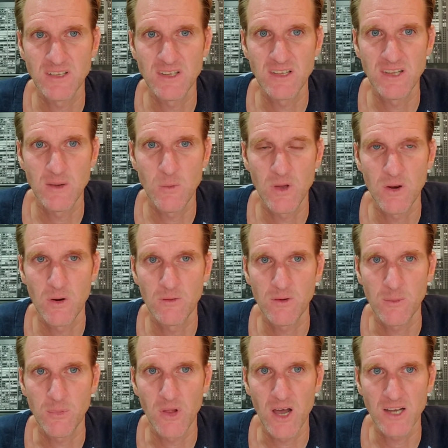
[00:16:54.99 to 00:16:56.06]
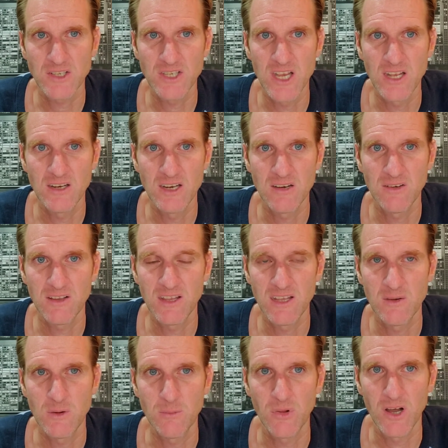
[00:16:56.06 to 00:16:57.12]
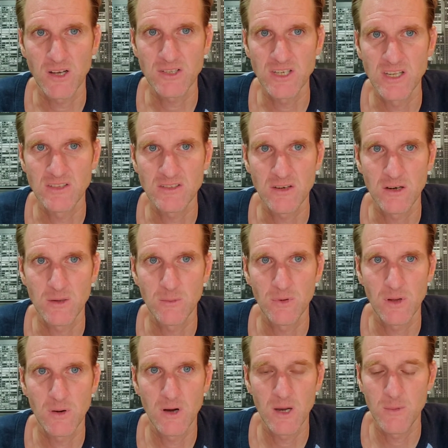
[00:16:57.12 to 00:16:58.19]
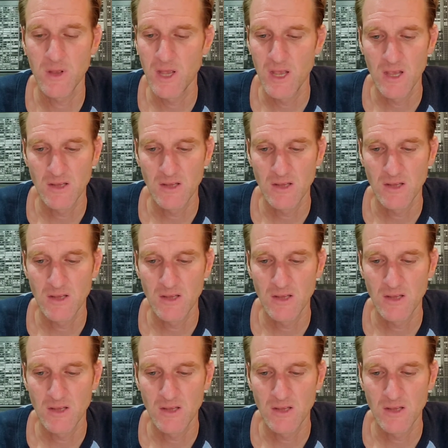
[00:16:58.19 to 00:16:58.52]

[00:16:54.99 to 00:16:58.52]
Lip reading: and then they went over to blockchain and everything when blockchain started to blow up.